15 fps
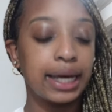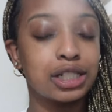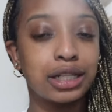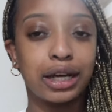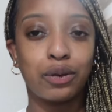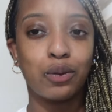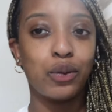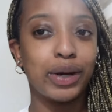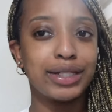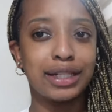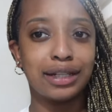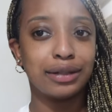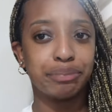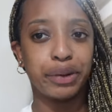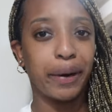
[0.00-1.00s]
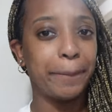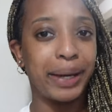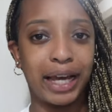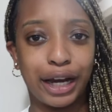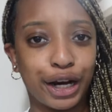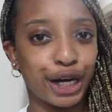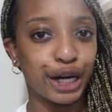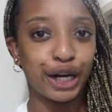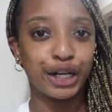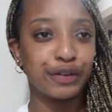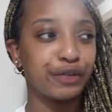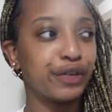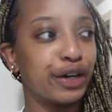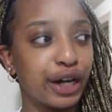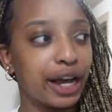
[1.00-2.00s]
Just like wasn't prepared
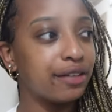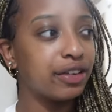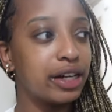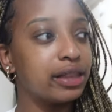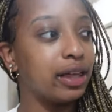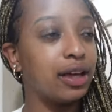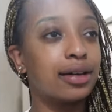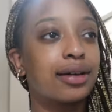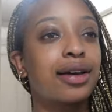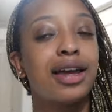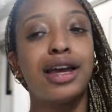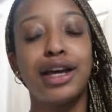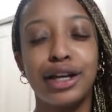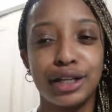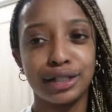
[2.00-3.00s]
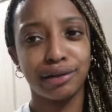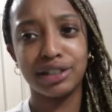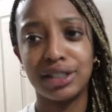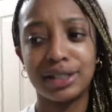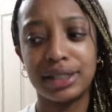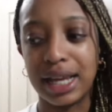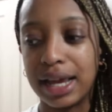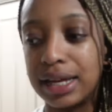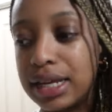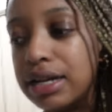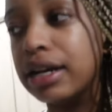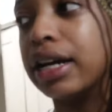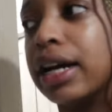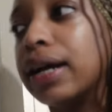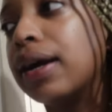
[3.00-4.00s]
for everything. So I just stayed
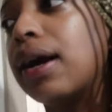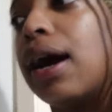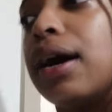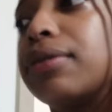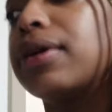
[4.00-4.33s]
here and got